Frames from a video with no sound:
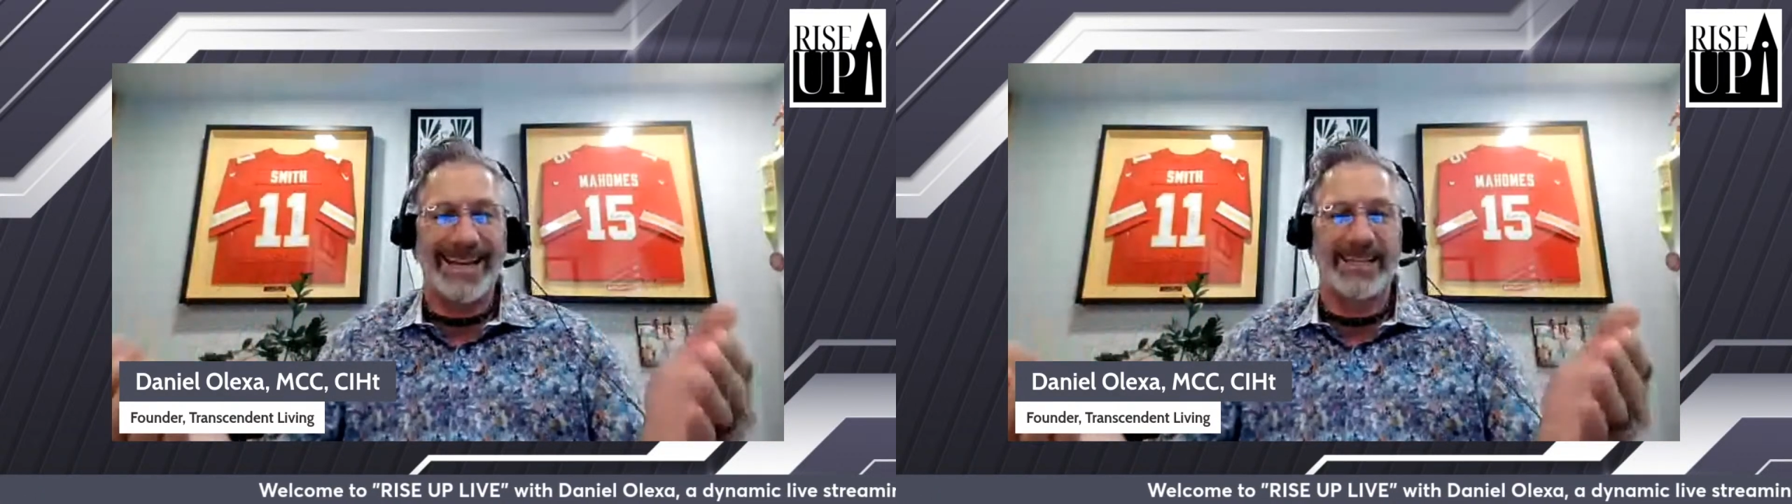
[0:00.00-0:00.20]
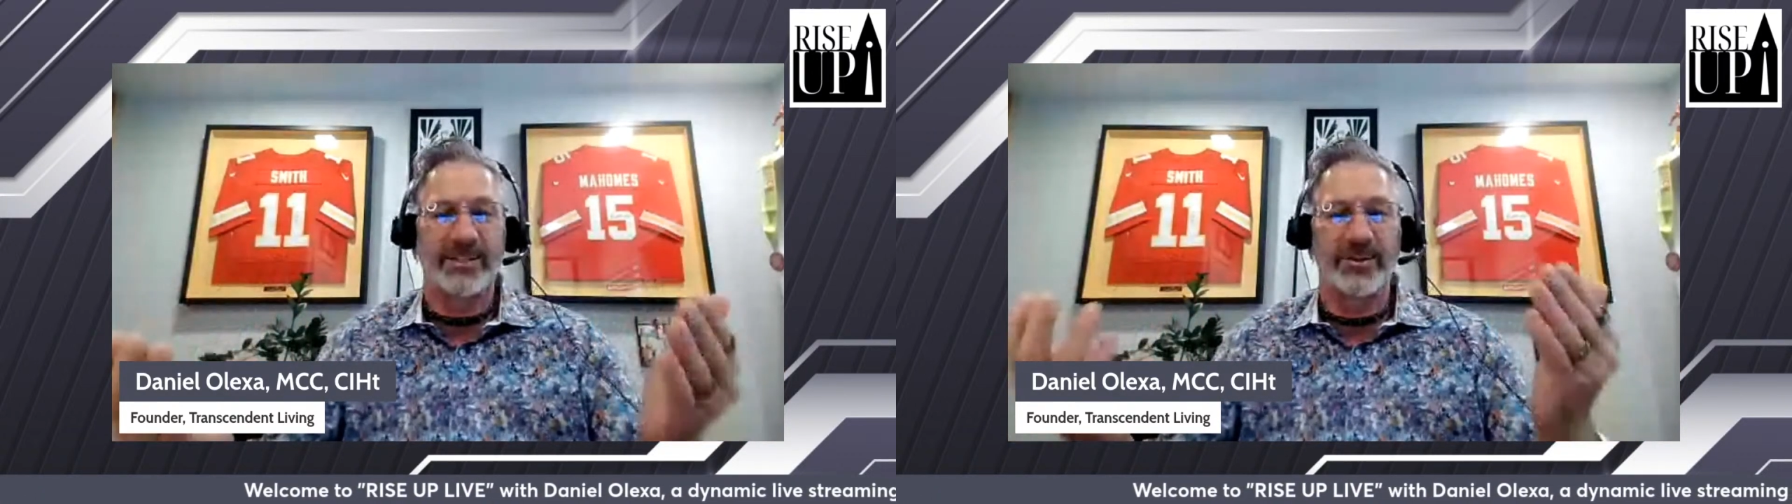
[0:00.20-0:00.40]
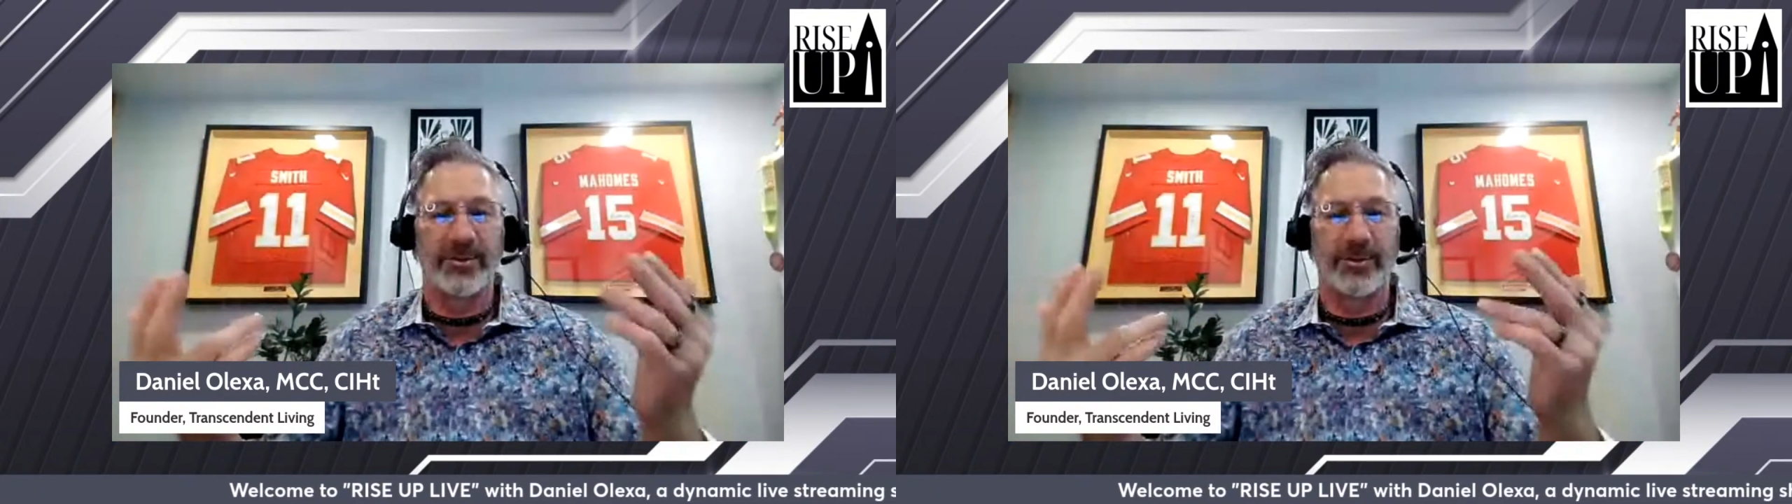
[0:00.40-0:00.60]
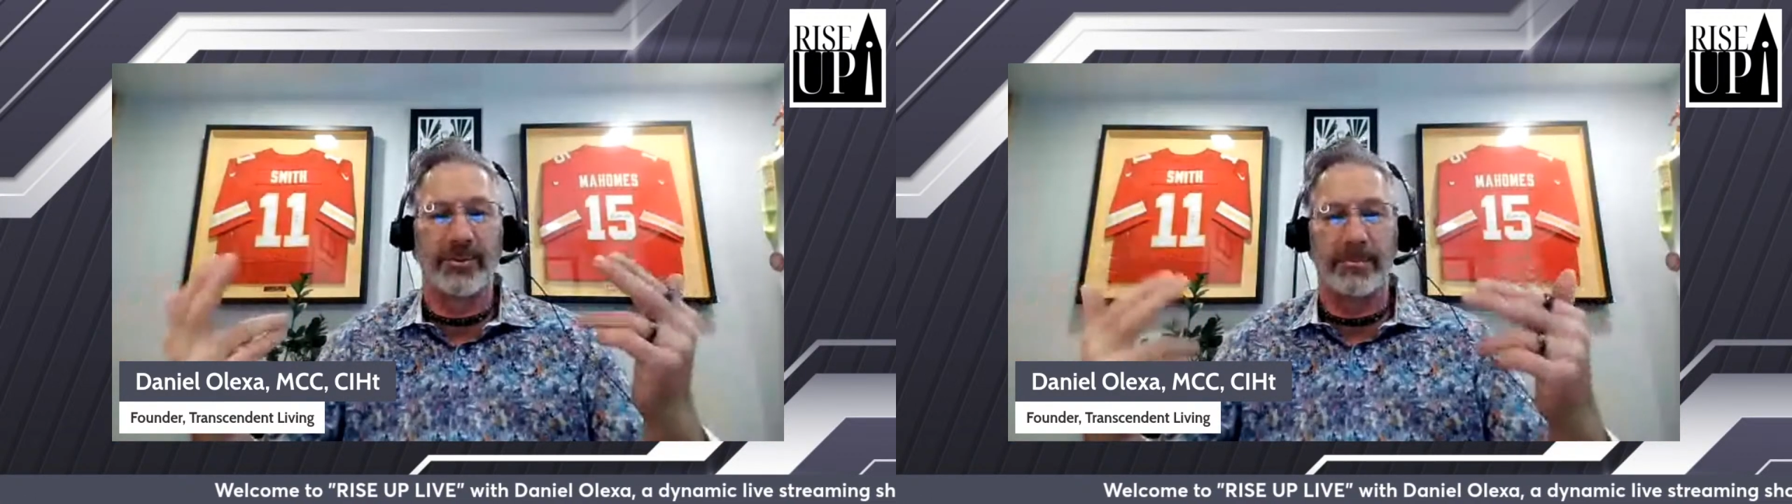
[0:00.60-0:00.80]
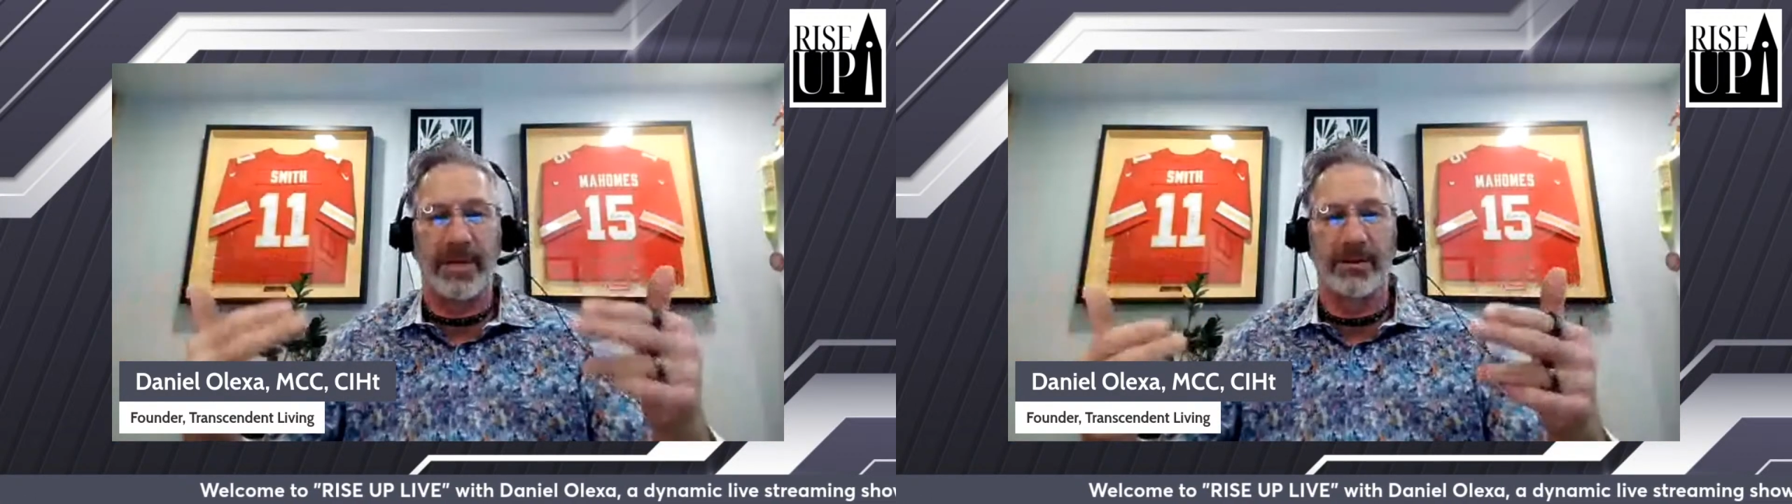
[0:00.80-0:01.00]

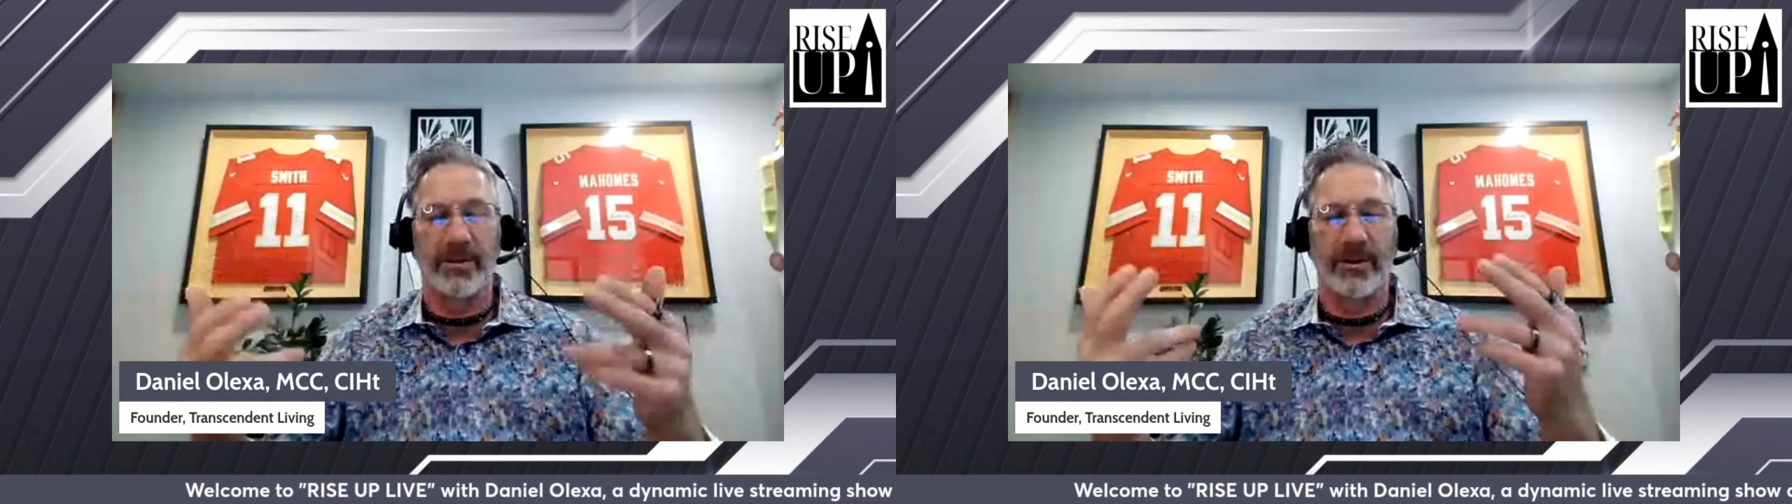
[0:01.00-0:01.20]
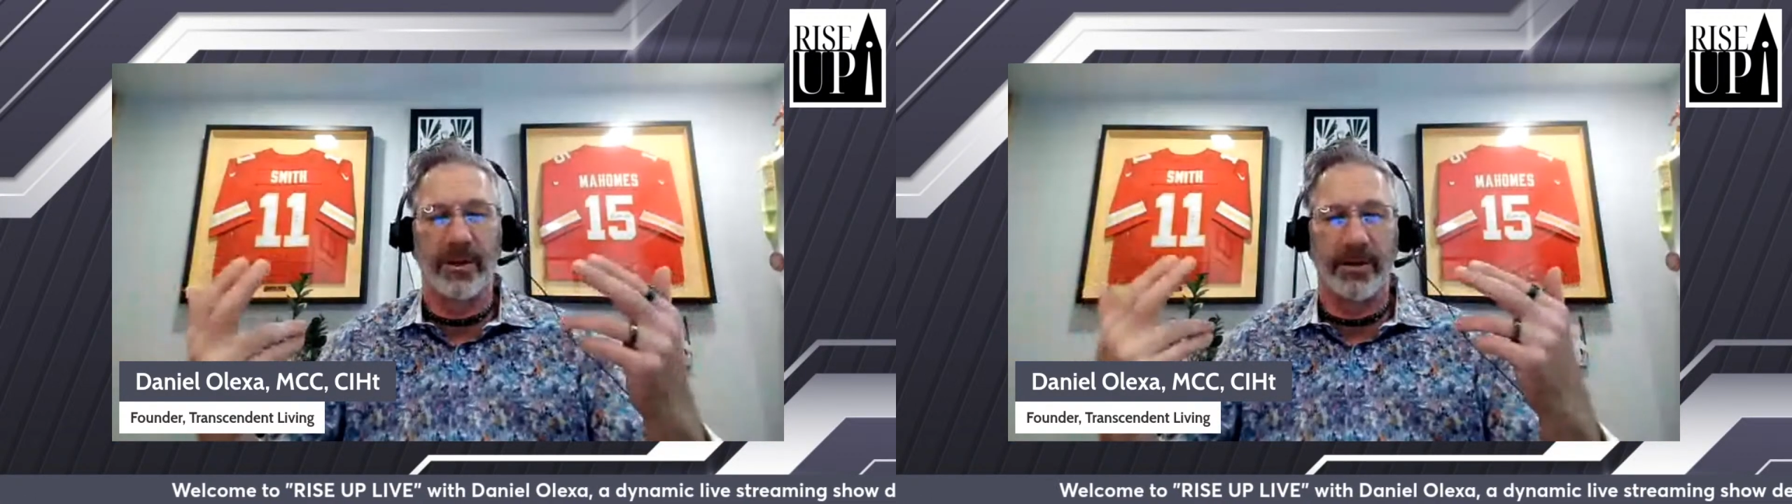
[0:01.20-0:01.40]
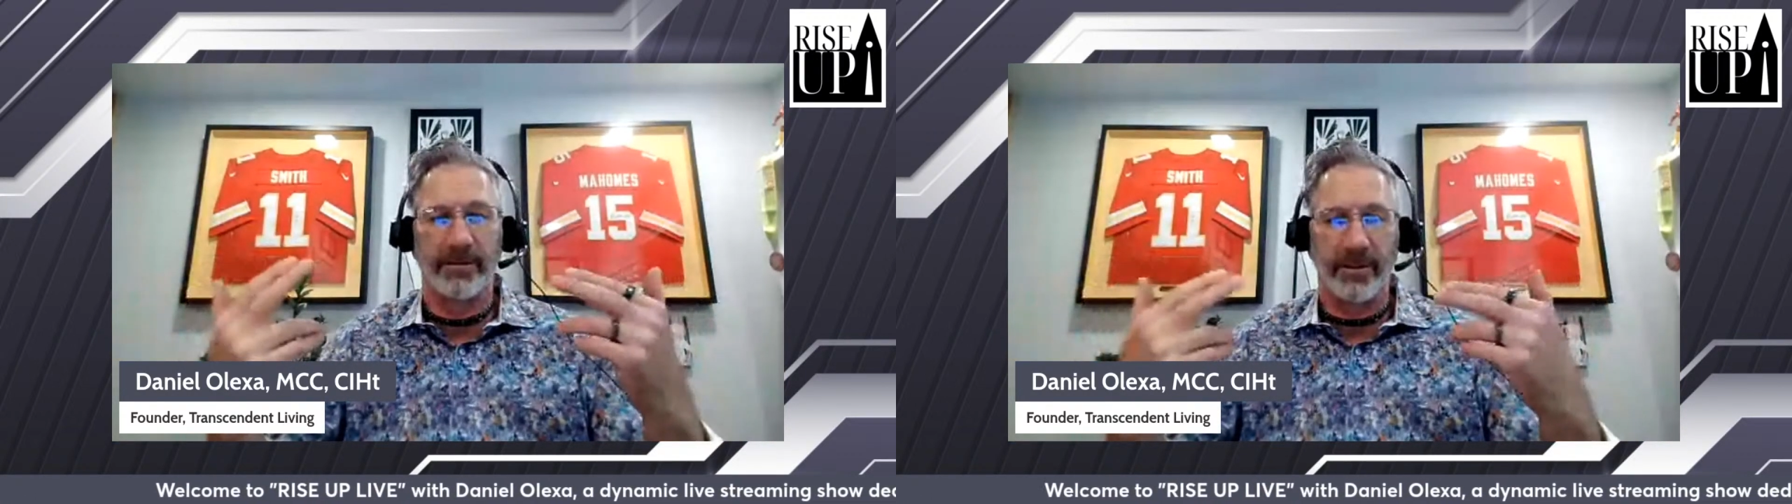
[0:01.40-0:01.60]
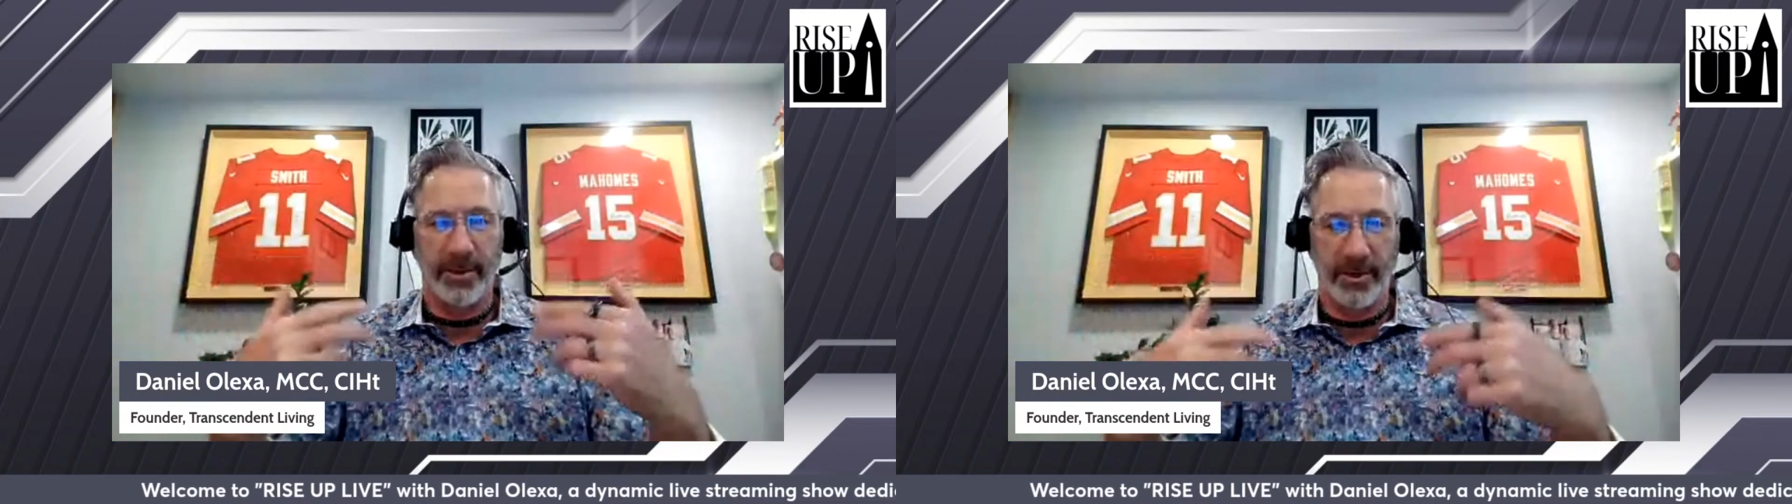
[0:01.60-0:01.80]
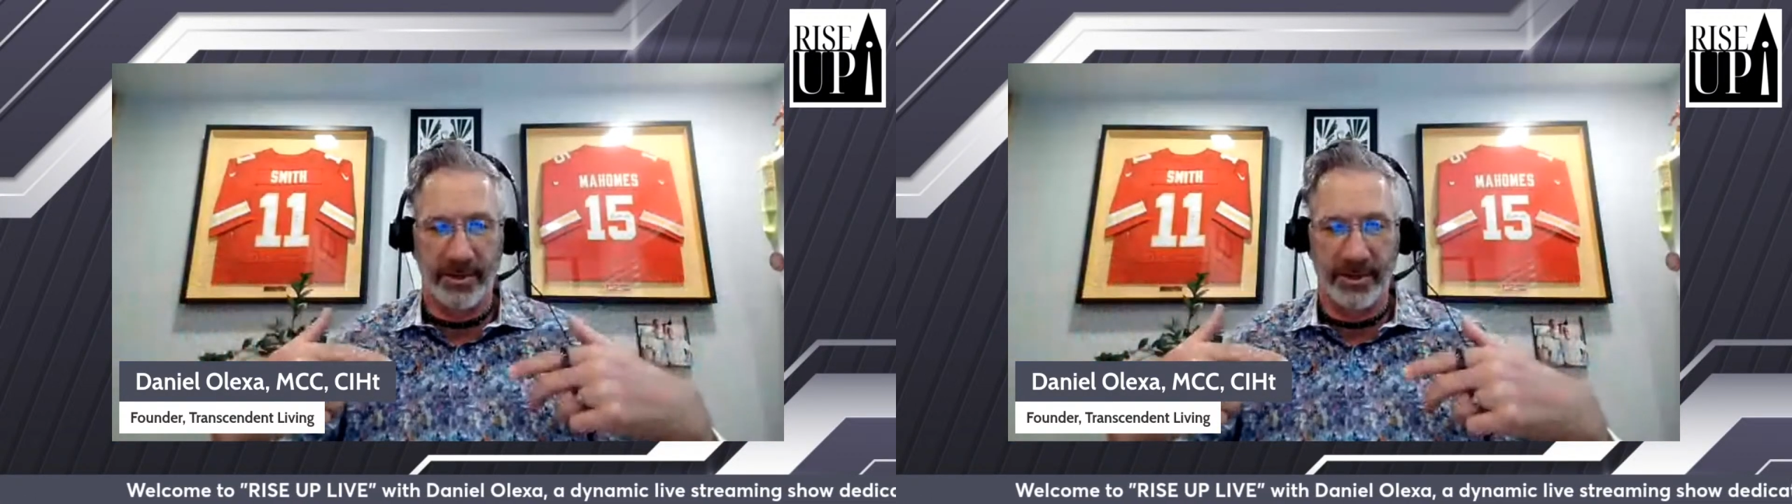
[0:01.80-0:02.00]
external mirror of the
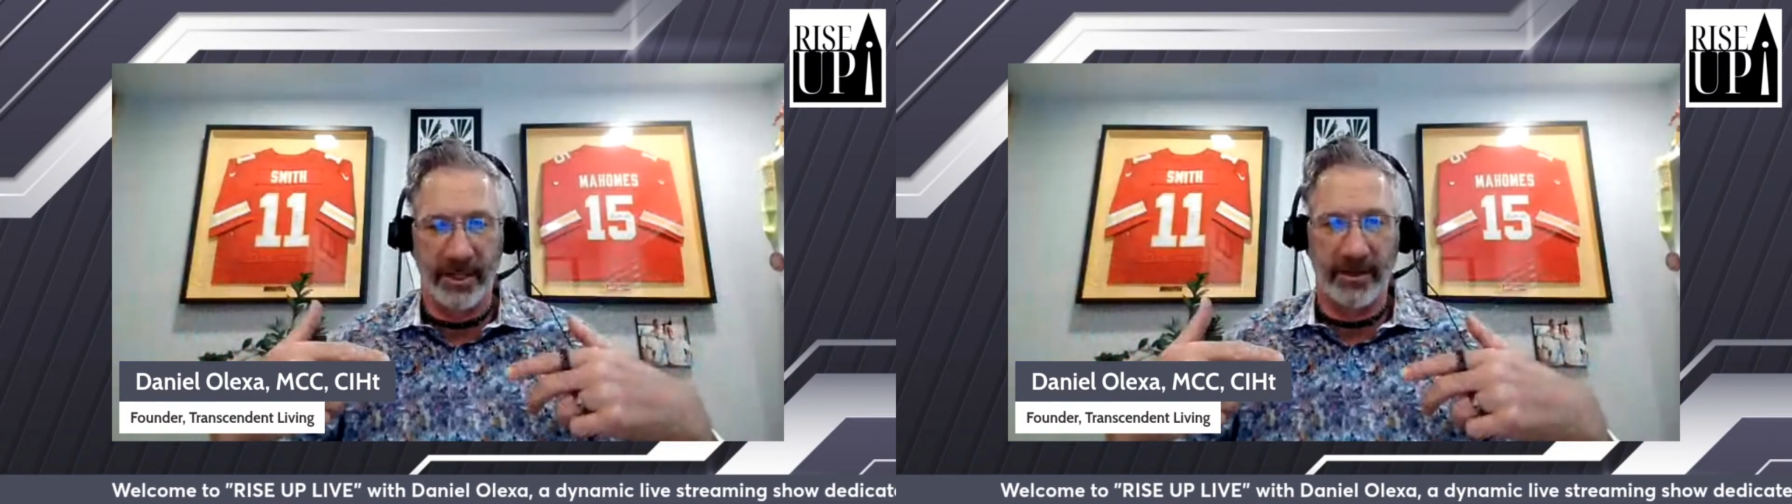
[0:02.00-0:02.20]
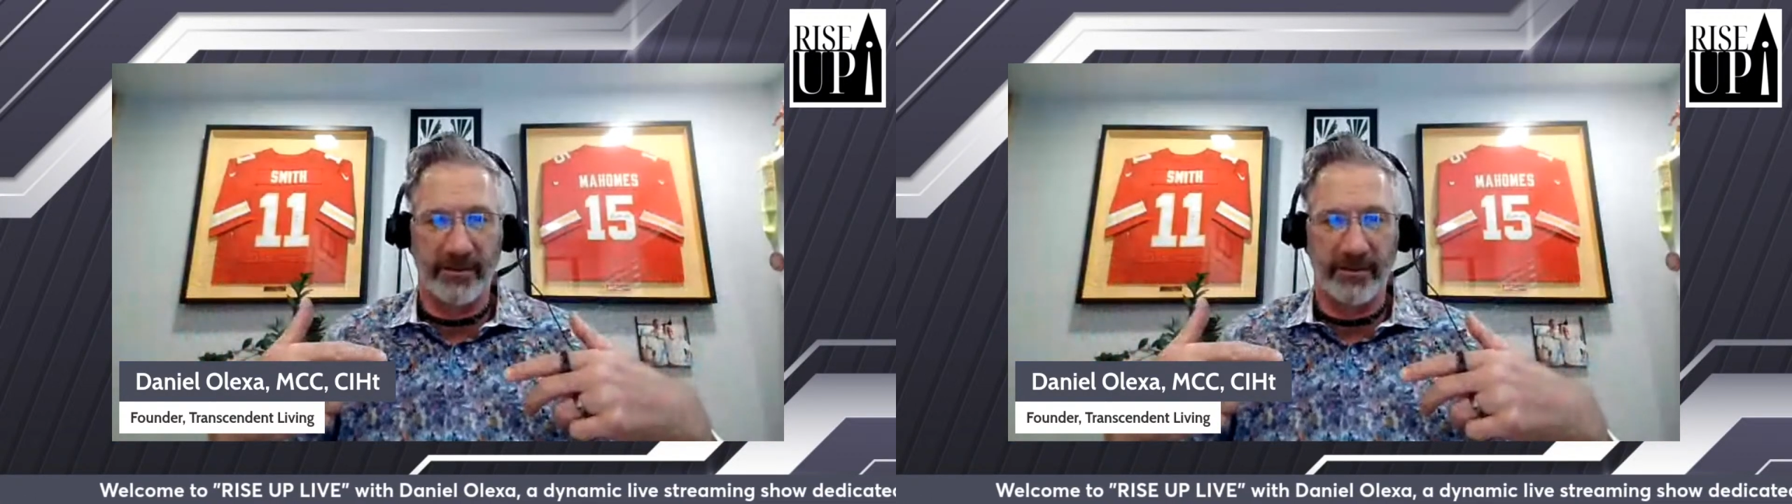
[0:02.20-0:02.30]
person in